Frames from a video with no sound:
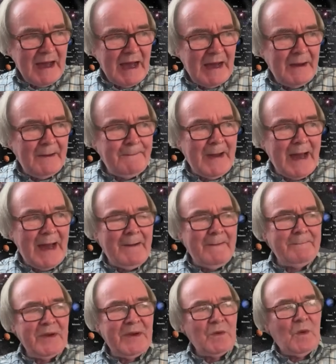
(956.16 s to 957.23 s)

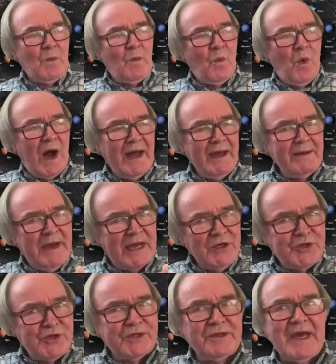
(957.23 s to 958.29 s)
But why I
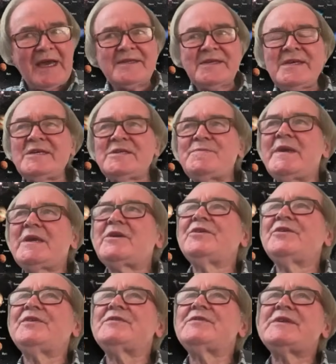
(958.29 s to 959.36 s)
mention that is
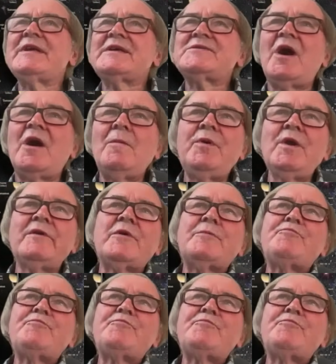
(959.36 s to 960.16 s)
because it's an example of a